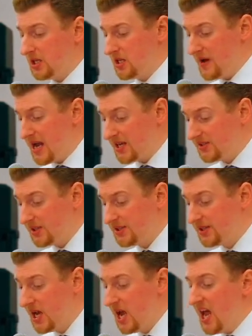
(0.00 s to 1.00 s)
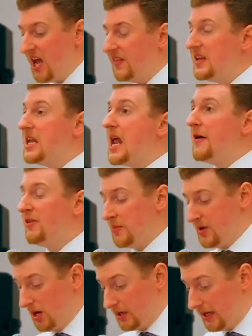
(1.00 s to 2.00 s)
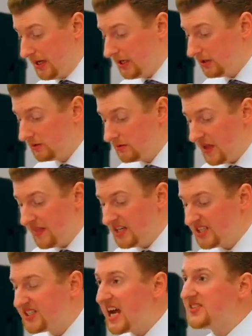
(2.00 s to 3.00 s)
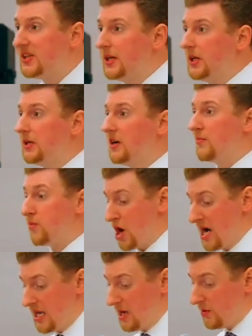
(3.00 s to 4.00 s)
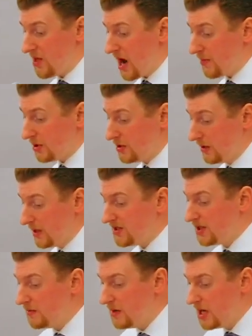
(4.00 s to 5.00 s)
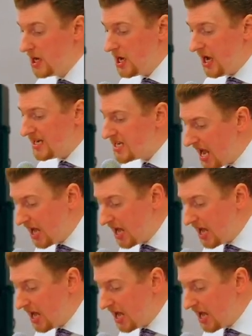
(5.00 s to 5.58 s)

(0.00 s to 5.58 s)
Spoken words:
to the masses the inevitability and the necessity of breaking with opportunism, and to